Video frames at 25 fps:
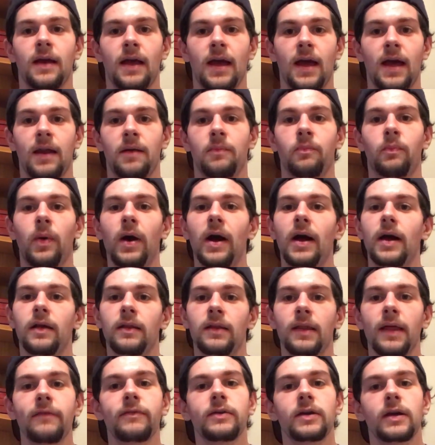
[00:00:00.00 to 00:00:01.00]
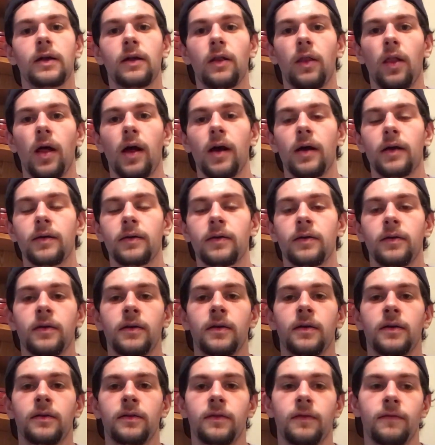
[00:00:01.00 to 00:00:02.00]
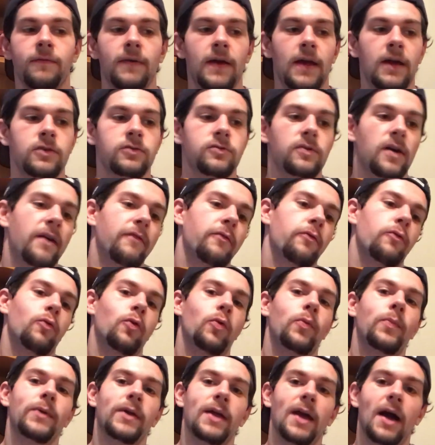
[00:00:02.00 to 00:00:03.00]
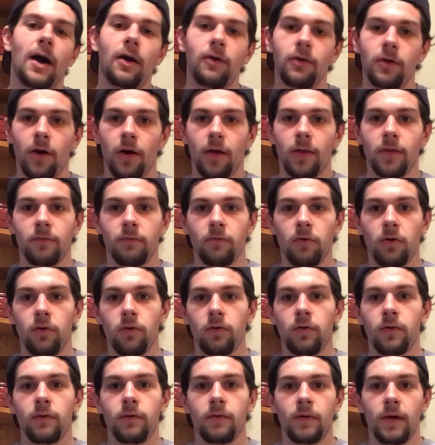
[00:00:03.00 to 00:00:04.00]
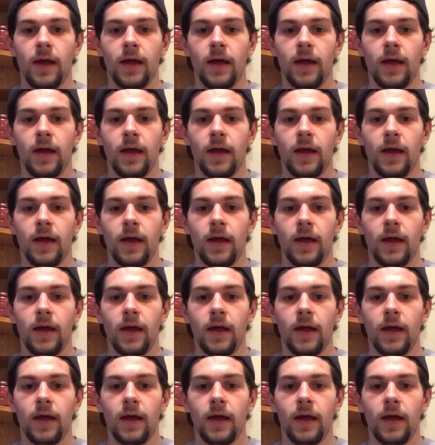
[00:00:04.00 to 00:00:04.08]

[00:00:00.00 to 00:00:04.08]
and by 11 o'clock the van driver will be out on the road